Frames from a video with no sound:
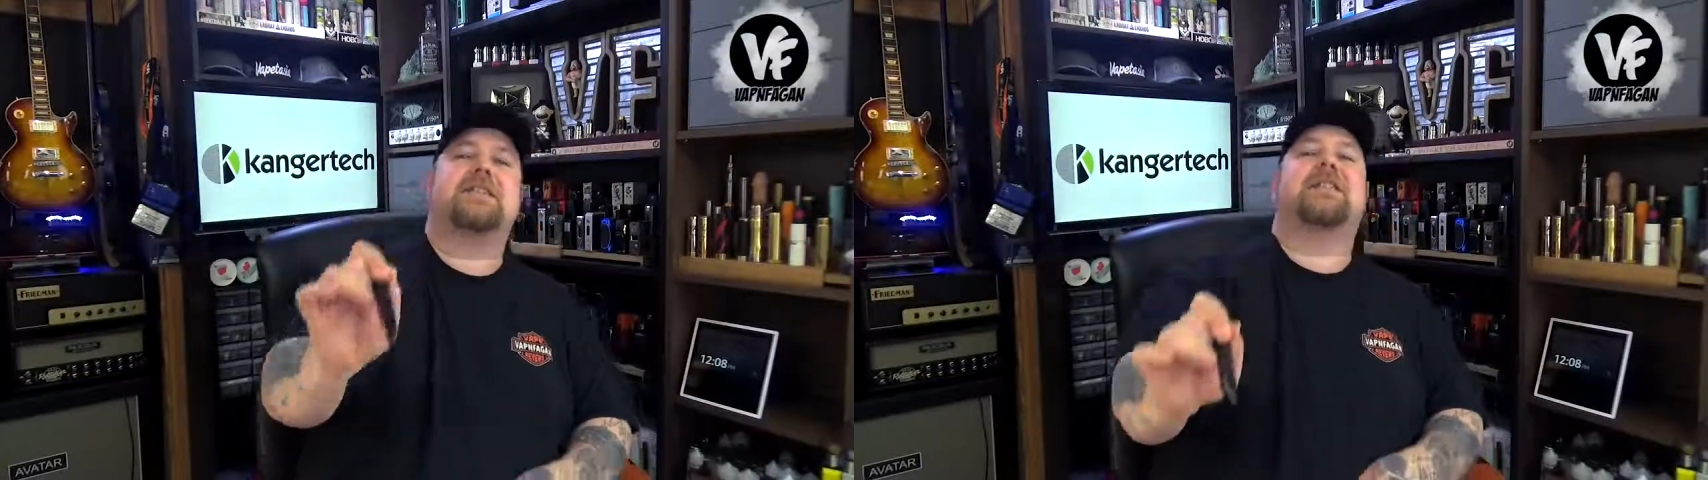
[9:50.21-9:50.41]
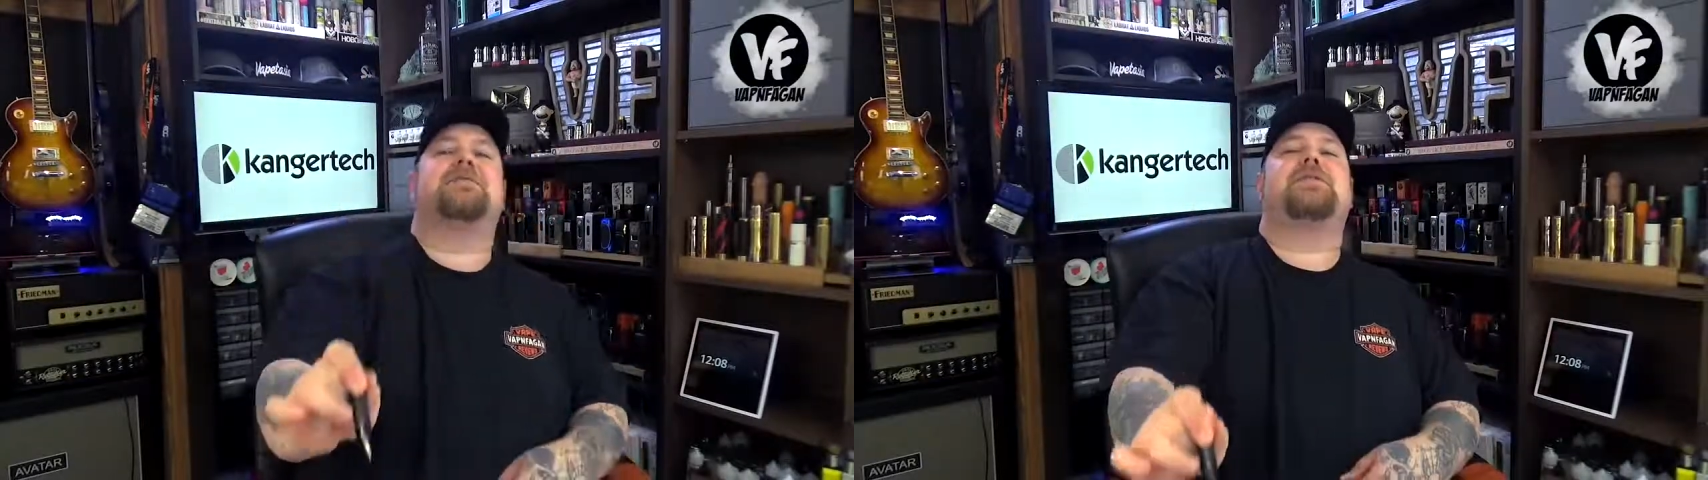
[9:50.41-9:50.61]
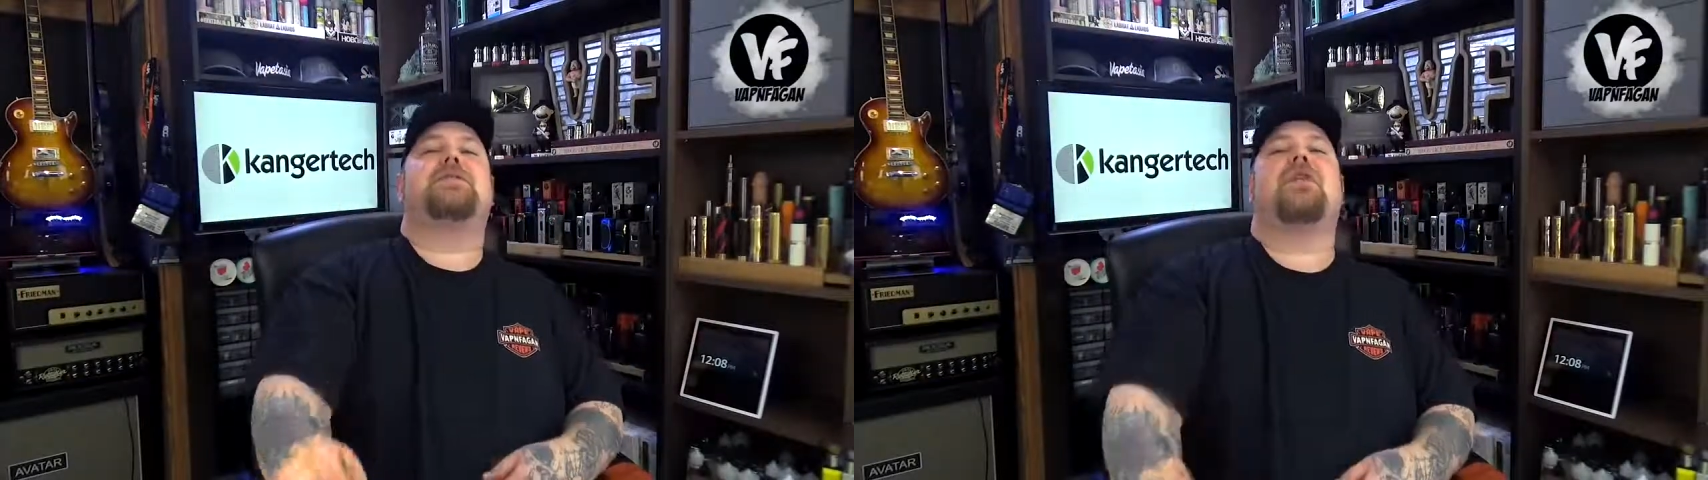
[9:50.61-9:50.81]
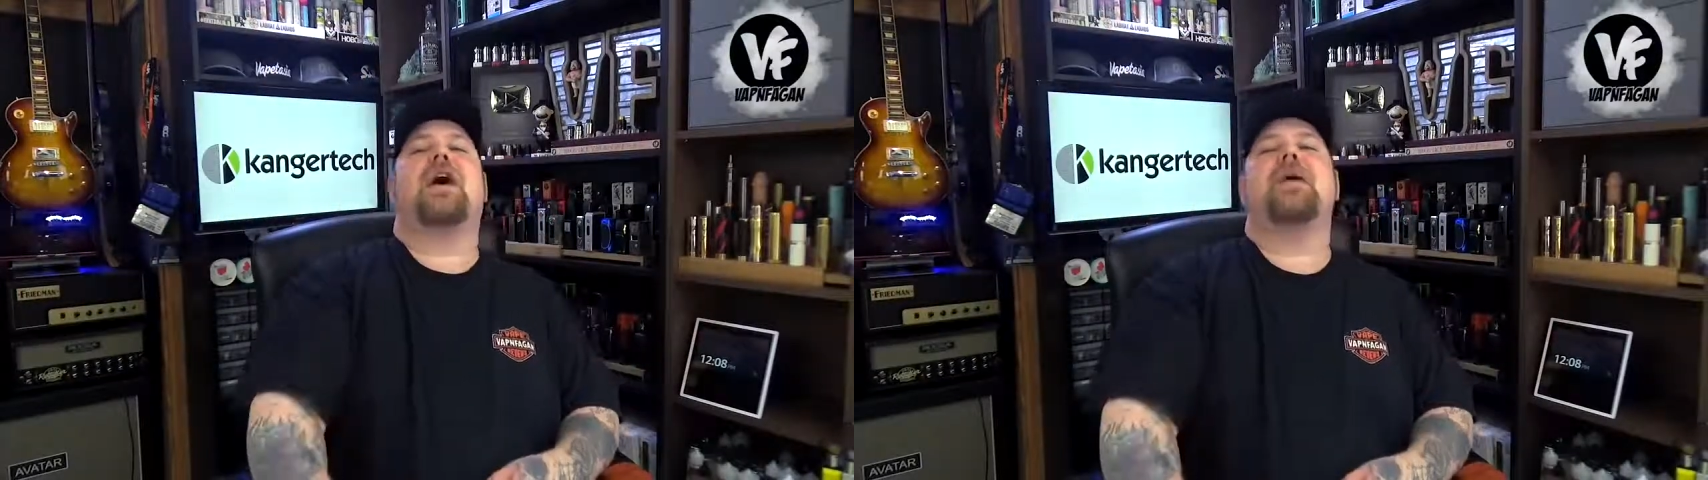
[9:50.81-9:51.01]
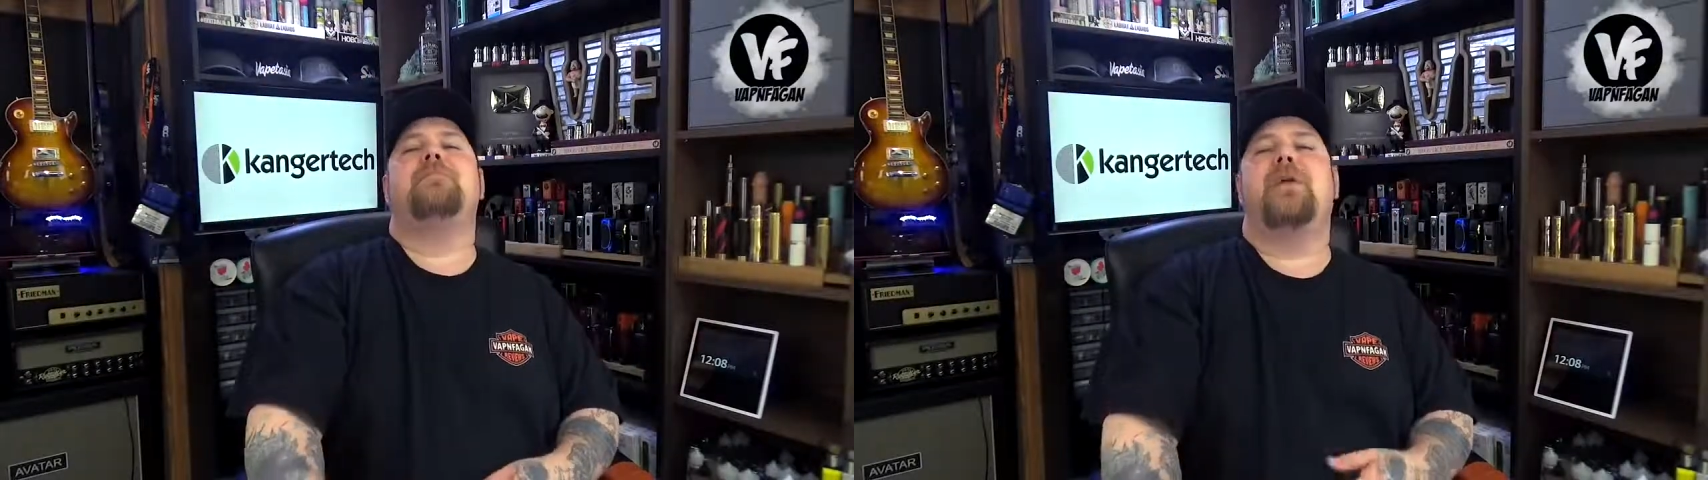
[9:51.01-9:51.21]

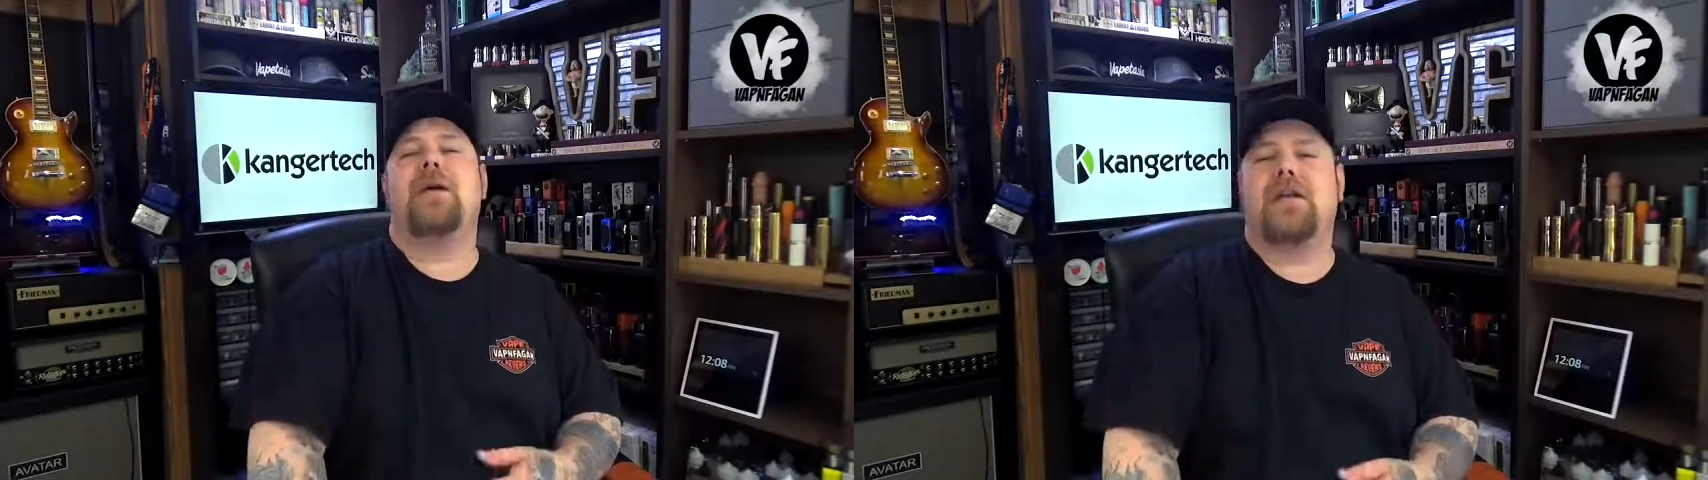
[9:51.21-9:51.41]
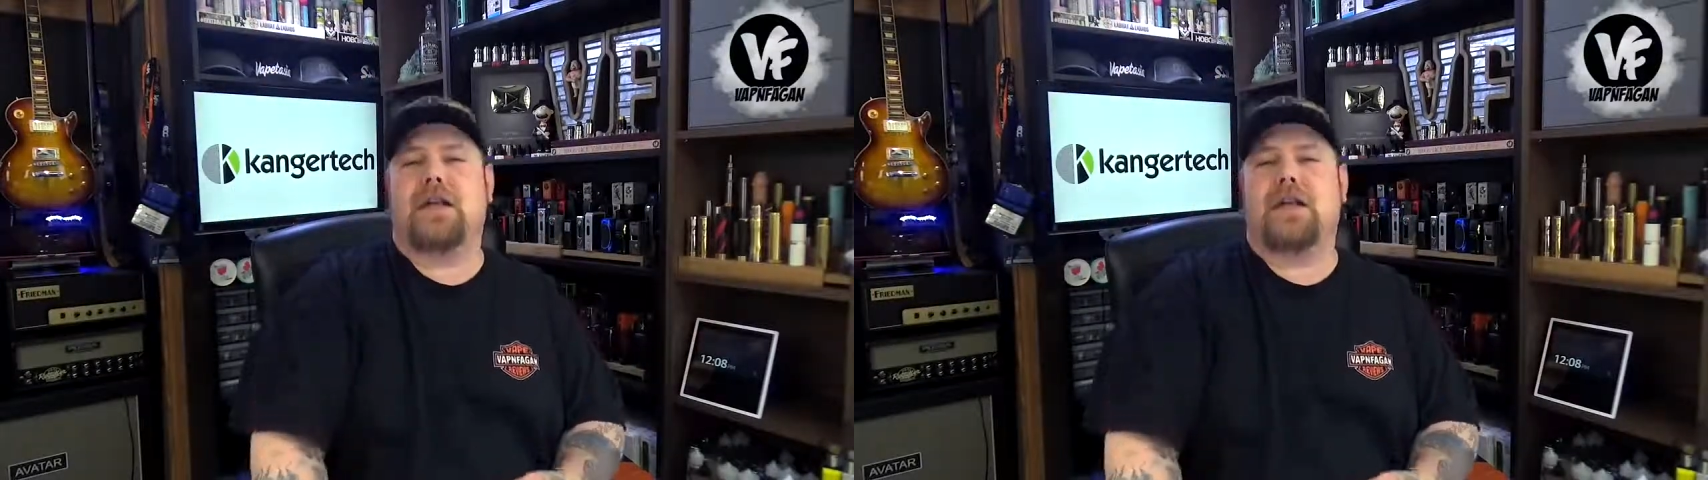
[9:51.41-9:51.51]
subscribe button.